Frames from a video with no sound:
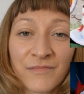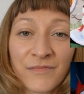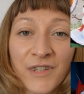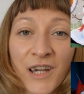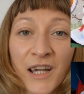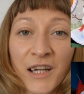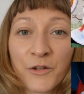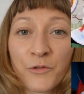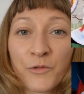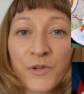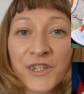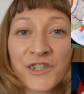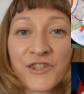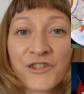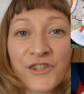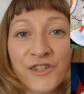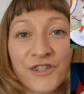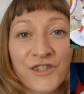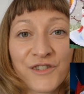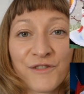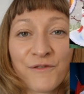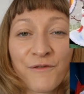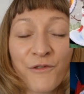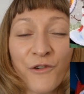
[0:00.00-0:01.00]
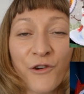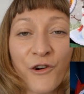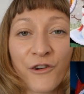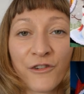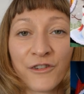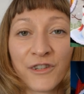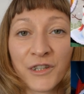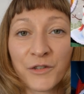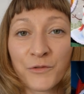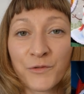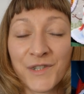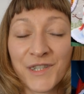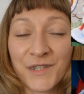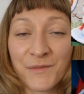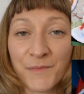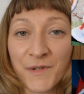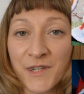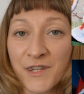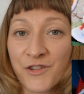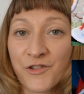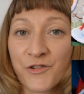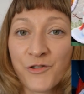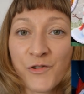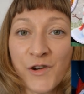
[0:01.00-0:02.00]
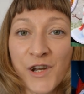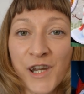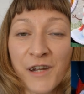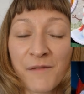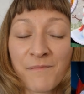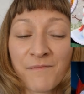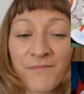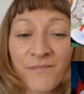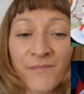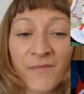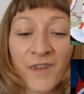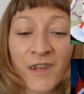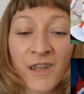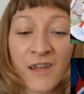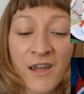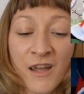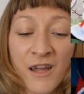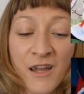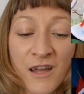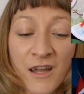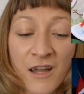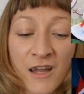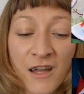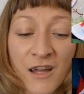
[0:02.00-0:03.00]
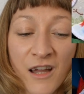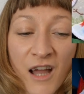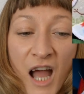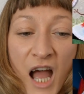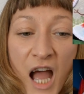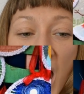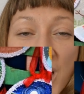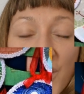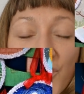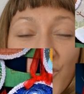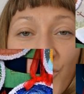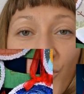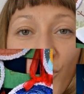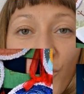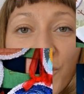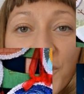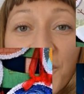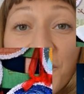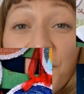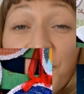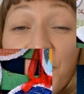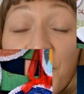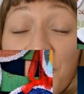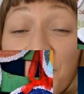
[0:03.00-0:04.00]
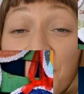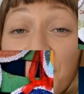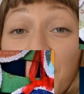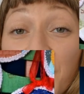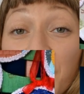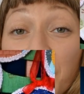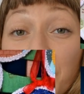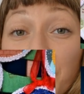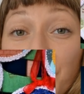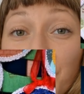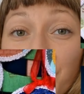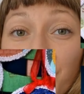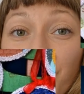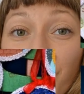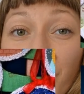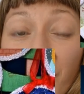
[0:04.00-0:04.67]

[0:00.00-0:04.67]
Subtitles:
decorations for the Christmas tree. I sold a few of them,